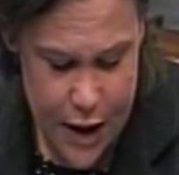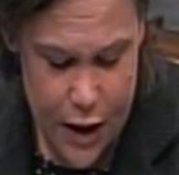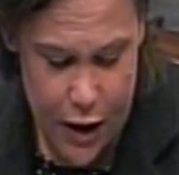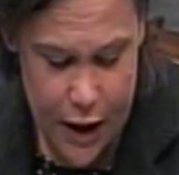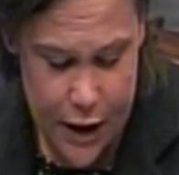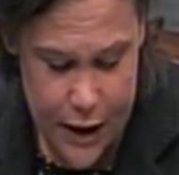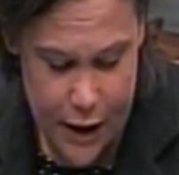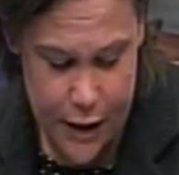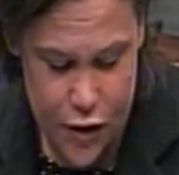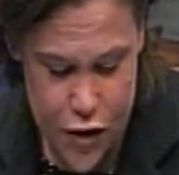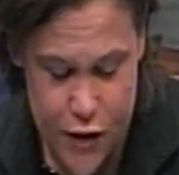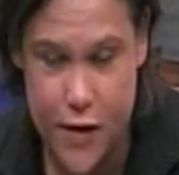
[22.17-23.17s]
lightning
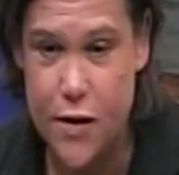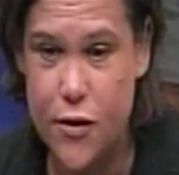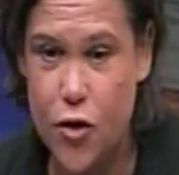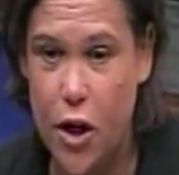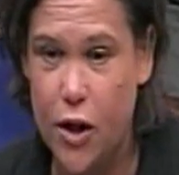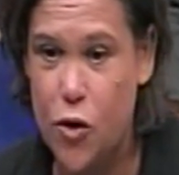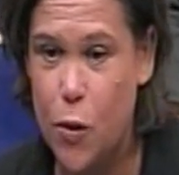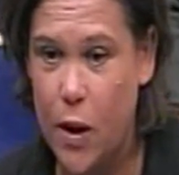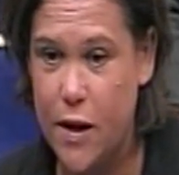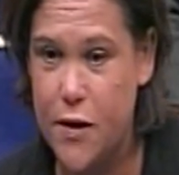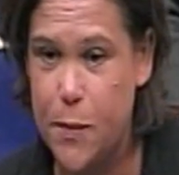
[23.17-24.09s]
doesn't strike twice,